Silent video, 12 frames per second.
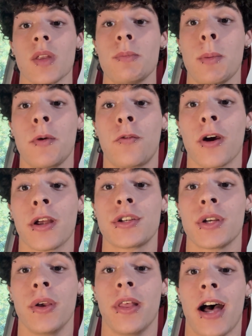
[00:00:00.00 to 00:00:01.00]
But before I can show
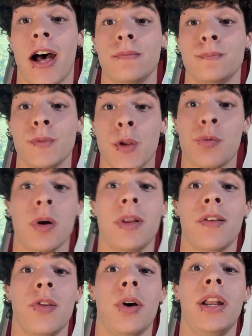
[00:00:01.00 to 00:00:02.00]
you that, you probably
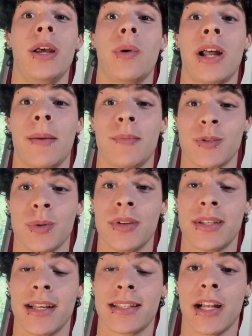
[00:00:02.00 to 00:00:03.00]
have no idea what happens when you
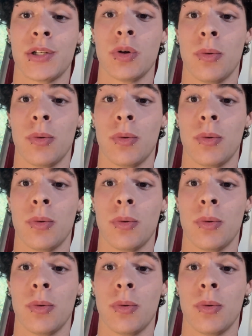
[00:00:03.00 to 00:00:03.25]
set a sketch to a